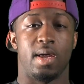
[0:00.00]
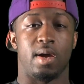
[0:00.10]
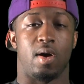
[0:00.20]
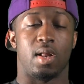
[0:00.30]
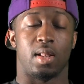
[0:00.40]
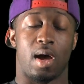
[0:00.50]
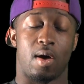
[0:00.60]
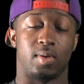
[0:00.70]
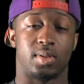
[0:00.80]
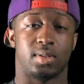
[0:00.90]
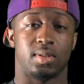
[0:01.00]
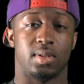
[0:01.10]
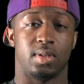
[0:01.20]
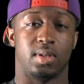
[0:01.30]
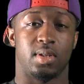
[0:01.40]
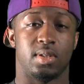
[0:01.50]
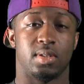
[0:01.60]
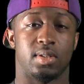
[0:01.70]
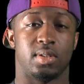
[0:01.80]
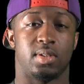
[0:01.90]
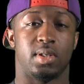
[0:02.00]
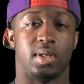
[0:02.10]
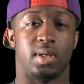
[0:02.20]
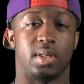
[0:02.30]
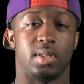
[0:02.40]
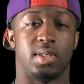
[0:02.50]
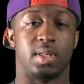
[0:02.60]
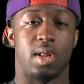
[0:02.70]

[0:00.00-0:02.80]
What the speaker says: are lost to